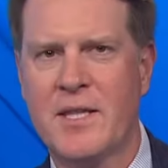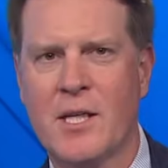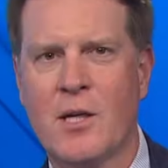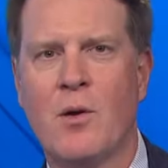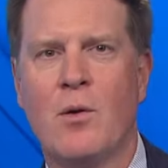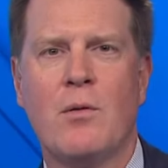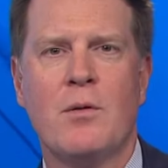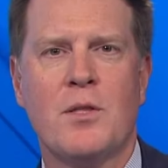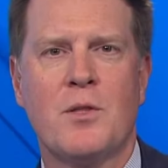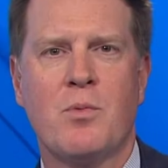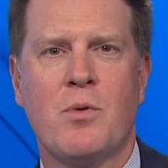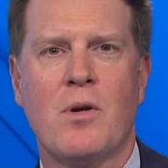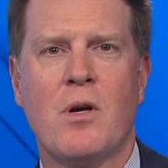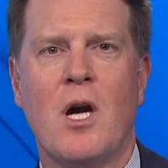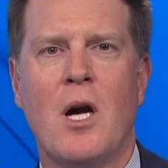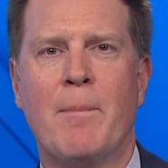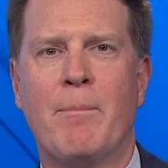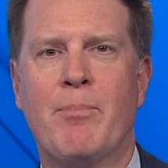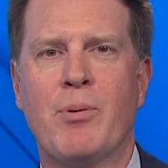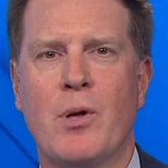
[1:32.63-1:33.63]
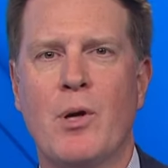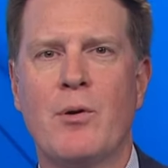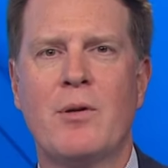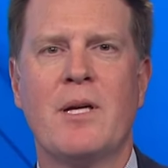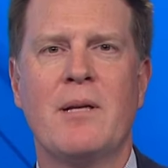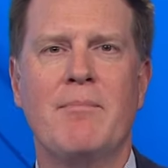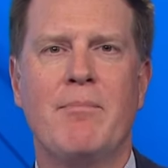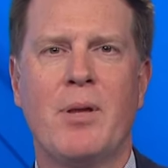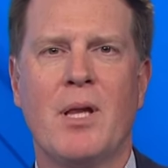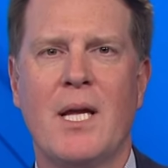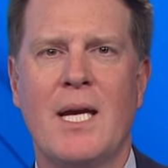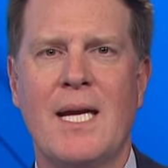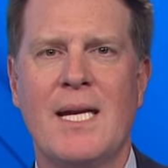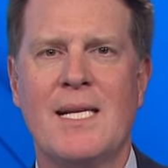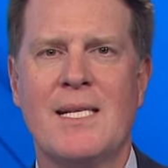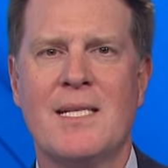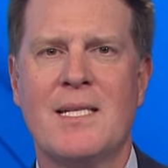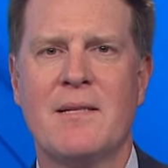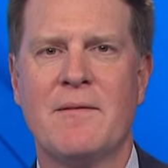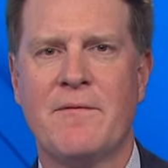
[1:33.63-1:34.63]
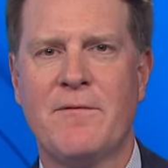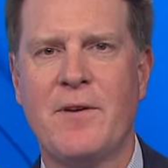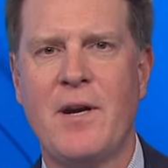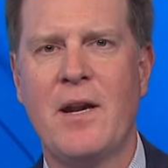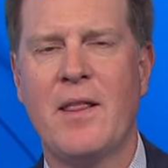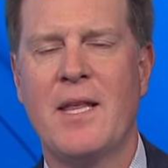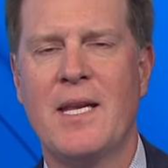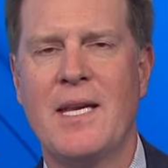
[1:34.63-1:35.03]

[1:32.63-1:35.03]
goals were all broken plays in front of the